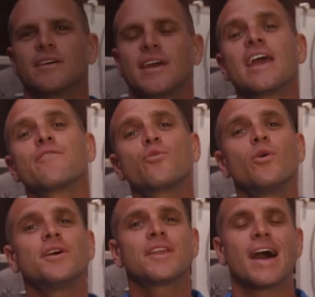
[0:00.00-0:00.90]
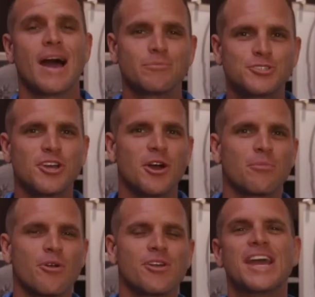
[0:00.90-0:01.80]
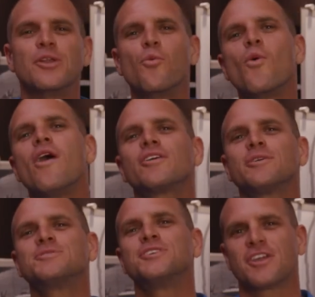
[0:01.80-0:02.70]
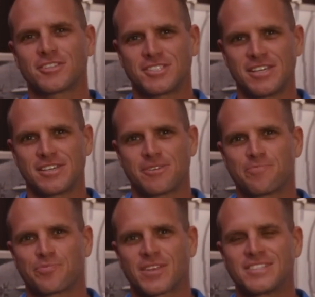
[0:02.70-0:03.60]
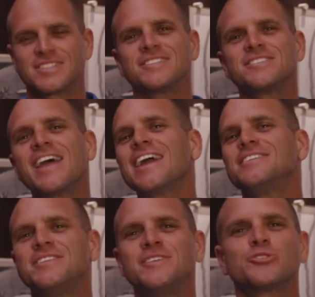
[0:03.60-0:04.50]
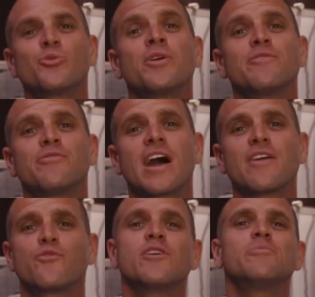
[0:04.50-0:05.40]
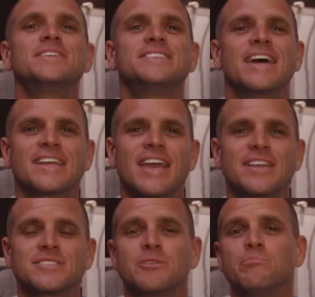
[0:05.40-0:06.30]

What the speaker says: Hey everyone, I'm Sean Murray and welcome to Nautique. Since 1925, we have been dedicated to